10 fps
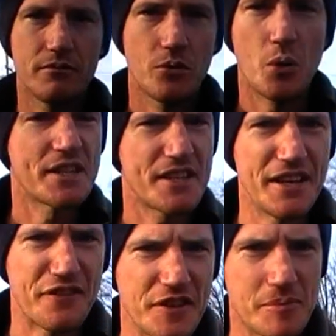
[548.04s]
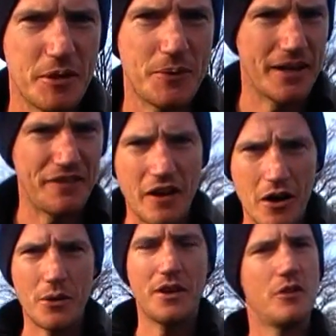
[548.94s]
What's the difference between a
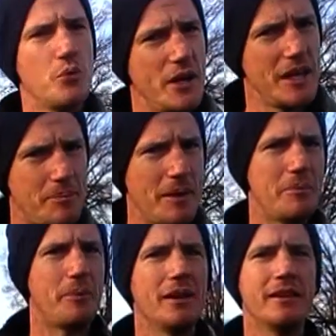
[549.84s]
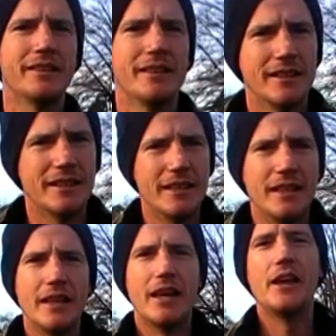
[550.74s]
flower and a weed, people?
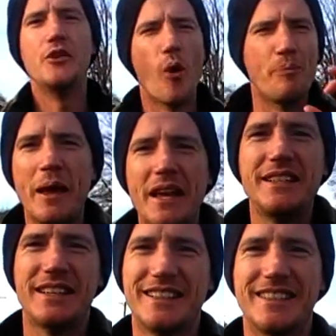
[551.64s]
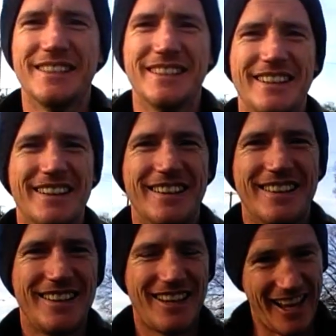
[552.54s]
An opinion.
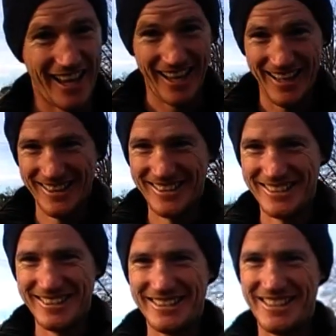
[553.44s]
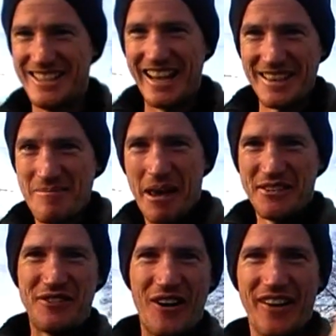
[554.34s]
Hey? Did you get the
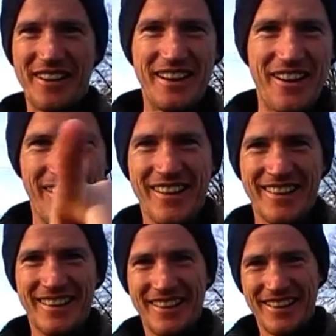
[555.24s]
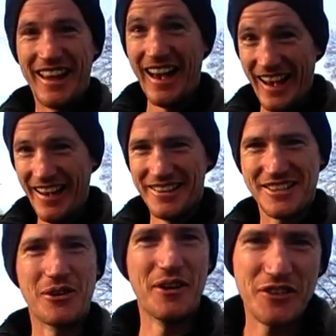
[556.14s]
metaphor in there? Yeah?
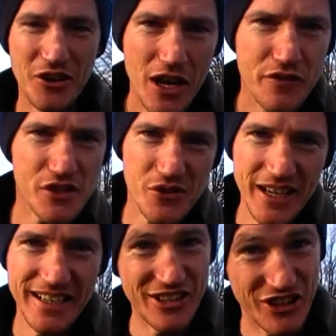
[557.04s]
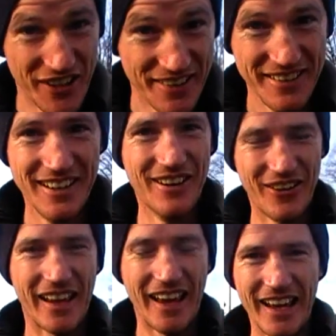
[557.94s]
So if your life is really shit,
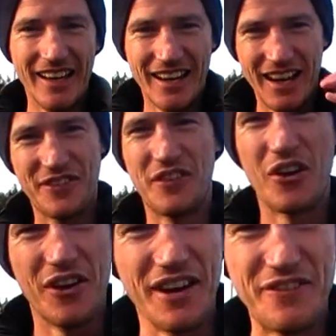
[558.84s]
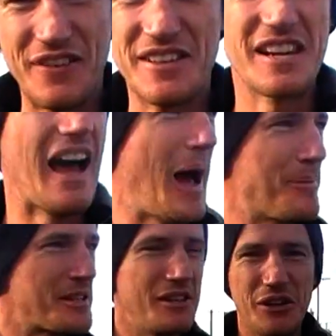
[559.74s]
okay? If your life is
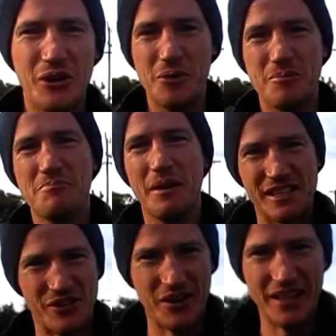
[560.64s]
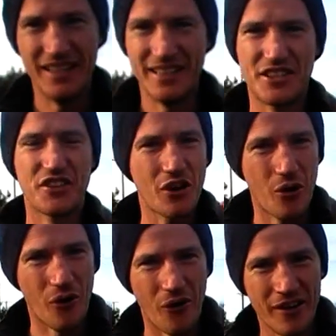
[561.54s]
absolute misery to the
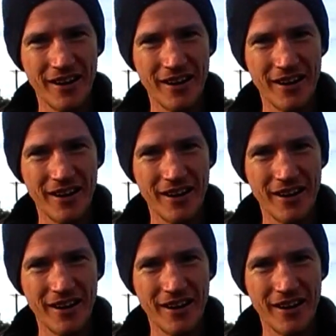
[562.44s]
core